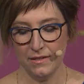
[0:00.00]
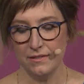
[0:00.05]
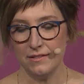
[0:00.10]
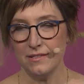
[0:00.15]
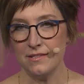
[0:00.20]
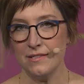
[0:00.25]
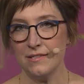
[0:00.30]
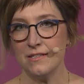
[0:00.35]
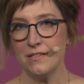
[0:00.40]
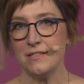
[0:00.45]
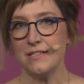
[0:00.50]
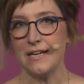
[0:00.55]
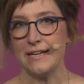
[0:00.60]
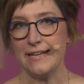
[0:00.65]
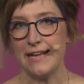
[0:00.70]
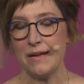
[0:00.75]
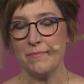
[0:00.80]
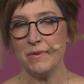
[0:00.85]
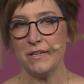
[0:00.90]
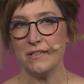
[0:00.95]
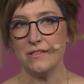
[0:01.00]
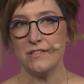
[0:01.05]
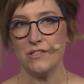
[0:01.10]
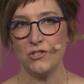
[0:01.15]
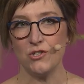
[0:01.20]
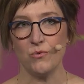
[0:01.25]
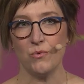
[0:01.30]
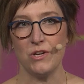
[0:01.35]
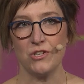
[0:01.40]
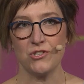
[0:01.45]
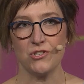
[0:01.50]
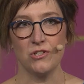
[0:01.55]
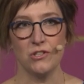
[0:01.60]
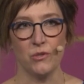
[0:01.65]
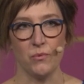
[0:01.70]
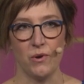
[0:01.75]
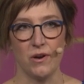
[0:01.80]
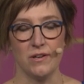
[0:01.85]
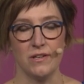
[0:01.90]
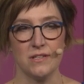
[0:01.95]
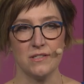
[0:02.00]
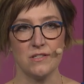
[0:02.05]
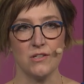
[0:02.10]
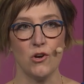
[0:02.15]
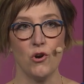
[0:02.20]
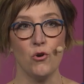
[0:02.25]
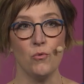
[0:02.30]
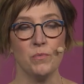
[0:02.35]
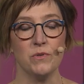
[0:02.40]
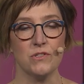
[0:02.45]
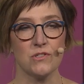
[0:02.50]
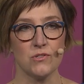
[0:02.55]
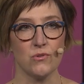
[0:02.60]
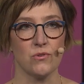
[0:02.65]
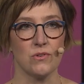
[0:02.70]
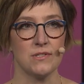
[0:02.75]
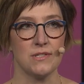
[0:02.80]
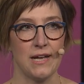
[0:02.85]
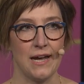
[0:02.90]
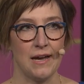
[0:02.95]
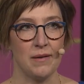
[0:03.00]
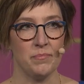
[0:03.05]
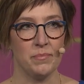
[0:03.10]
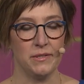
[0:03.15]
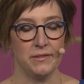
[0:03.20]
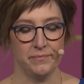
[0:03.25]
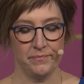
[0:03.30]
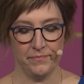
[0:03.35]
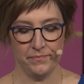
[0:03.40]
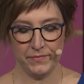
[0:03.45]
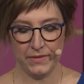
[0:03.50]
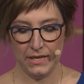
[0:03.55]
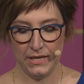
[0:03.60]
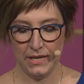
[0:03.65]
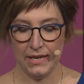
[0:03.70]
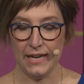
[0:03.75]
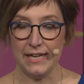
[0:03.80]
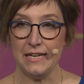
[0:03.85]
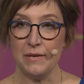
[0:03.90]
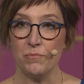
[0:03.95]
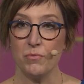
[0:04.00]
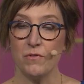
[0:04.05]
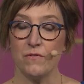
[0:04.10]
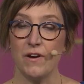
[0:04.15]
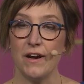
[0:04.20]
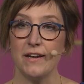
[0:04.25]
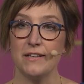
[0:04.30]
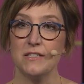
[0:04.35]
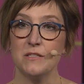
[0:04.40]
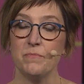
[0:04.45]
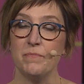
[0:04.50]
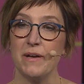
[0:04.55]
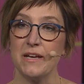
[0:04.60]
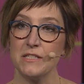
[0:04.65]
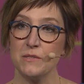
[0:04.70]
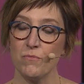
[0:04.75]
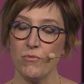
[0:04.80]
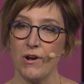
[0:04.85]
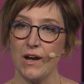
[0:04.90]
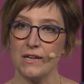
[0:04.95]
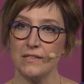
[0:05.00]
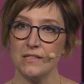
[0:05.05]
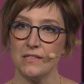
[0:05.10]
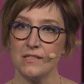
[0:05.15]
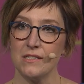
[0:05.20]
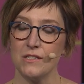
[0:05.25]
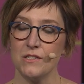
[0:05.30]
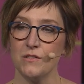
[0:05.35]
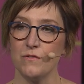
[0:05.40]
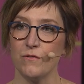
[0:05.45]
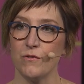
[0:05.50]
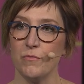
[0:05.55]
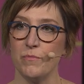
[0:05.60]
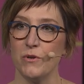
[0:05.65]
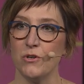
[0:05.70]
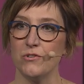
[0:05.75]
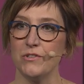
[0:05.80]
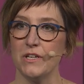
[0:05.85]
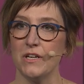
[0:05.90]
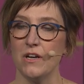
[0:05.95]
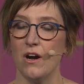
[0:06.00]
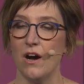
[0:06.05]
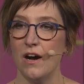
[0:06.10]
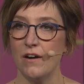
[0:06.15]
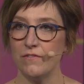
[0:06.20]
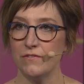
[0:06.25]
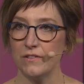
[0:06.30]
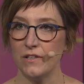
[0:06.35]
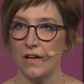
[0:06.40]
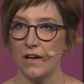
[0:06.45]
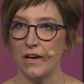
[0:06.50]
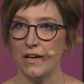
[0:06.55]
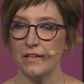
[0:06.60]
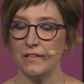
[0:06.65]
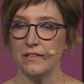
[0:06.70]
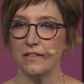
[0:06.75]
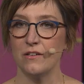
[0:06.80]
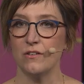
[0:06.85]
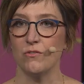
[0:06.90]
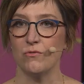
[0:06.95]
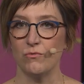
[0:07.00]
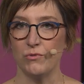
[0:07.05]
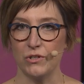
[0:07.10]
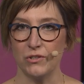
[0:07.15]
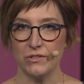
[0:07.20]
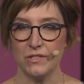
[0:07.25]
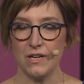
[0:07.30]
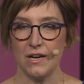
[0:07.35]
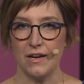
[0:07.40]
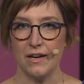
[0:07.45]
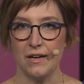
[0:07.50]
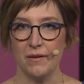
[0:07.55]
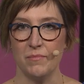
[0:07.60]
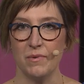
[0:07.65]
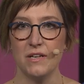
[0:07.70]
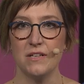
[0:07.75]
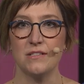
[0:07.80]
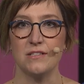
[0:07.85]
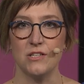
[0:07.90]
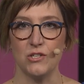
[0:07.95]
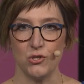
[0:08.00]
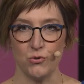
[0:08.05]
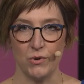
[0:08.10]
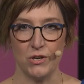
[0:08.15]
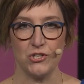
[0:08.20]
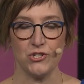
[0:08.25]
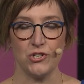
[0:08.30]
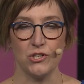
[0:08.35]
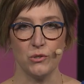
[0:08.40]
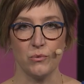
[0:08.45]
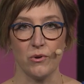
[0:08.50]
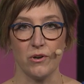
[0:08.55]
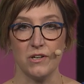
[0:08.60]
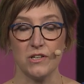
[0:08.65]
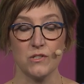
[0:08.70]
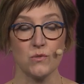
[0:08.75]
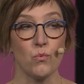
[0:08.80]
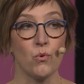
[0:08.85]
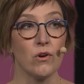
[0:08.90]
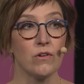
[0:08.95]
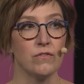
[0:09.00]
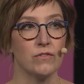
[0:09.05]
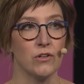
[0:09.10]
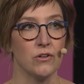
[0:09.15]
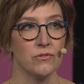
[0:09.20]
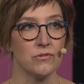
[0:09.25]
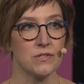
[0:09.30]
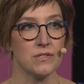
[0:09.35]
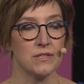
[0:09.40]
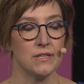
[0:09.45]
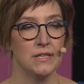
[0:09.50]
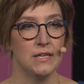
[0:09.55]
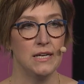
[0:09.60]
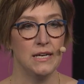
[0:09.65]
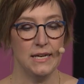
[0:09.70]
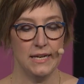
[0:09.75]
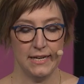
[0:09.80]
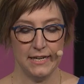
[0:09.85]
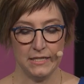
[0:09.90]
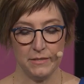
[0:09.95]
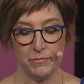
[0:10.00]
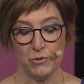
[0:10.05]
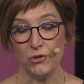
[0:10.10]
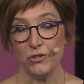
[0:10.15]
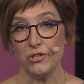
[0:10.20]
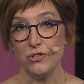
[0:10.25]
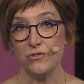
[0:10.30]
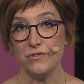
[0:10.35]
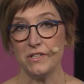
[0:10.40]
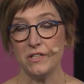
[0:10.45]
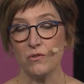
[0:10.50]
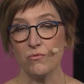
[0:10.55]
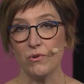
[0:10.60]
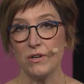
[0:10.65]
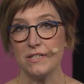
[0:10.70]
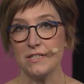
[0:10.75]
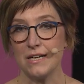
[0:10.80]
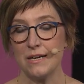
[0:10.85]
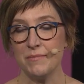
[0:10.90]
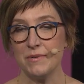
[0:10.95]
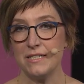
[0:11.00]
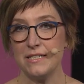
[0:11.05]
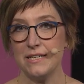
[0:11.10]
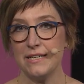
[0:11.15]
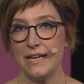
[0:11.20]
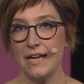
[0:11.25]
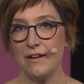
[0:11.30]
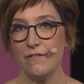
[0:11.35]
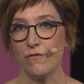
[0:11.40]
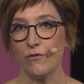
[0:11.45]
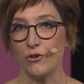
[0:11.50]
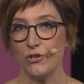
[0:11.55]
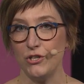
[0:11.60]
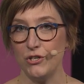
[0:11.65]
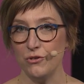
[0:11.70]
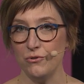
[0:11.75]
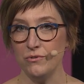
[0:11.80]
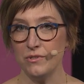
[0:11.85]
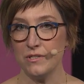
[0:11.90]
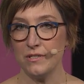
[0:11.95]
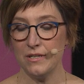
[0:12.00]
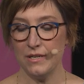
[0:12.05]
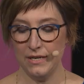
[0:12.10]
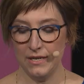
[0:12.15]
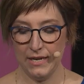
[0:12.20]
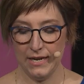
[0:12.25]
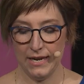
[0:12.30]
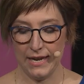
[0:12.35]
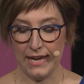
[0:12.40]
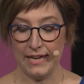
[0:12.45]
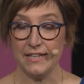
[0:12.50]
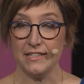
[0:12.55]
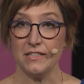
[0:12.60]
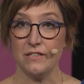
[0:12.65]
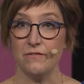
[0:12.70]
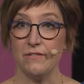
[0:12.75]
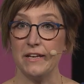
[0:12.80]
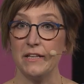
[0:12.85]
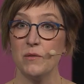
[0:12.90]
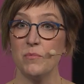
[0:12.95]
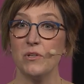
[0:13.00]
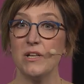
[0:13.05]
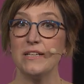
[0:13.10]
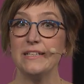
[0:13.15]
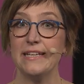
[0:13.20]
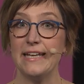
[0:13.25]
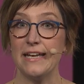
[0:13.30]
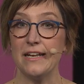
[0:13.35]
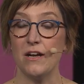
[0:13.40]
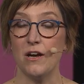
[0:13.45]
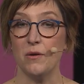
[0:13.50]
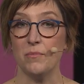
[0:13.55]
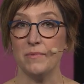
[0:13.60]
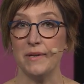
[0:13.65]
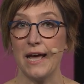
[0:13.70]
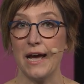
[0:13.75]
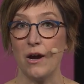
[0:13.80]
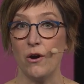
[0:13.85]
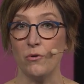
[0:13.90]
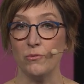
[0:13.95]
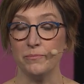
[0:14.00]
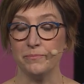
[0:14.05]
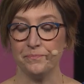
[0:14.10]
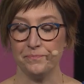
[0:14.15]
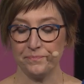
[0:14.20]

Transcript: This is a dynamic situational awareness open source app, and it provides best practices for building offline, real-time situational awareness workflows. It's built using the Runtime SDK for Qt, and it's available on GitHub now.